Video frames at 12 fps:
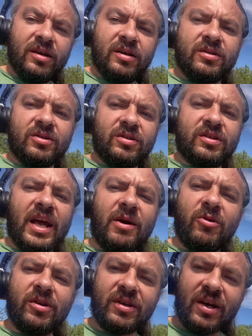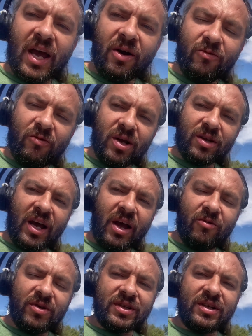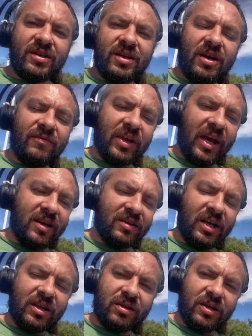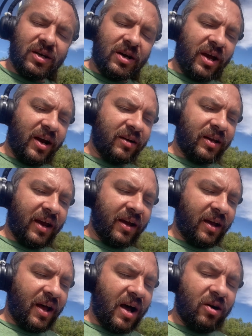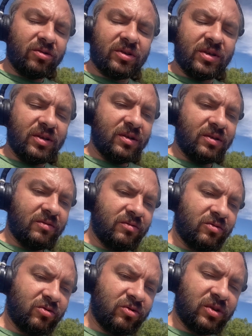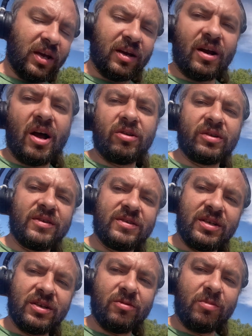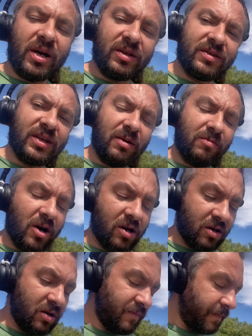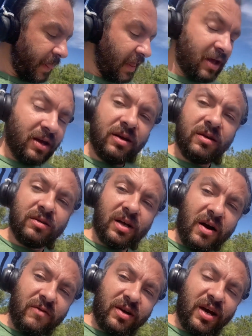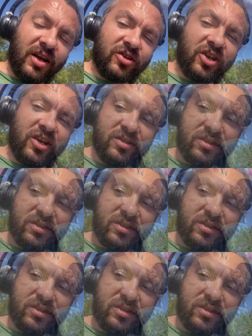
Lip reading: So the time what one guy was underneath taking that air tank out to take it out and see to buy the same model. The other guy changed the